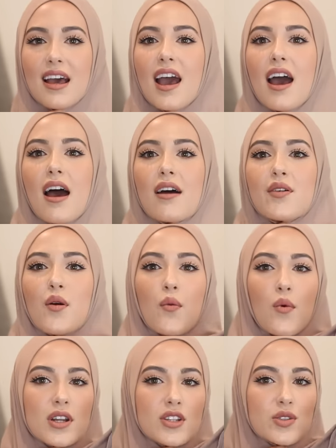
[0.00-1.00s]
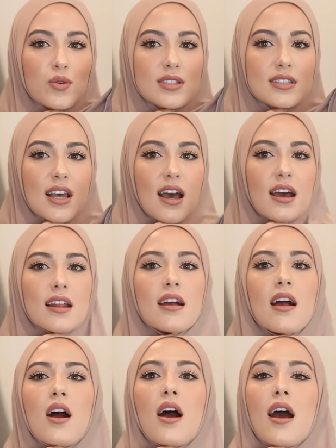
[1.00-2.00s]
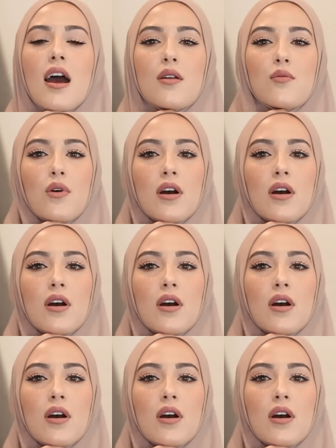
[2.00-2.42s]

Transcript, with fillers: I have one short side and